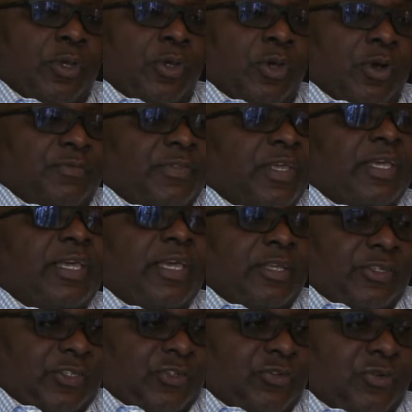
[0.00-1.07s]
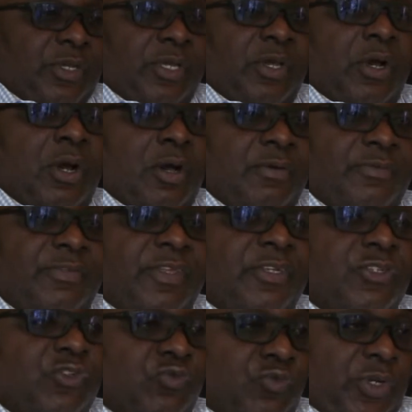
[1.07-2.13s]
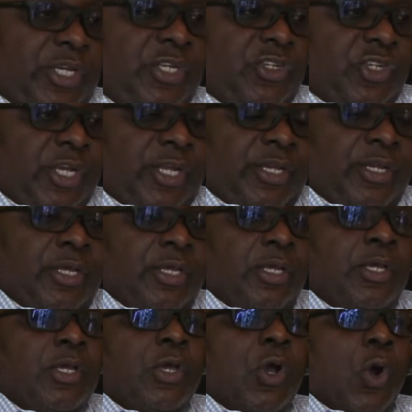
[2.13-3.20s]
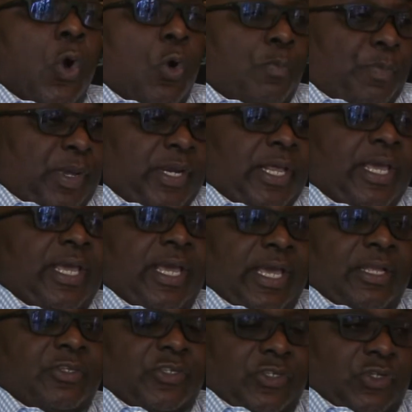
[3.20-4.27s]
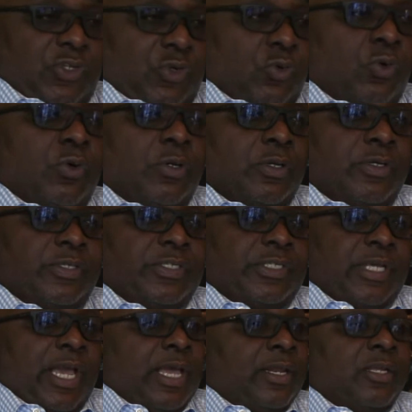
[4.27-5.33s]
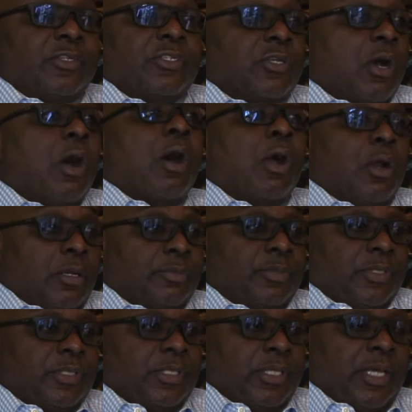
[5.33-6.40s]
of the history of this region opening its doors and its arms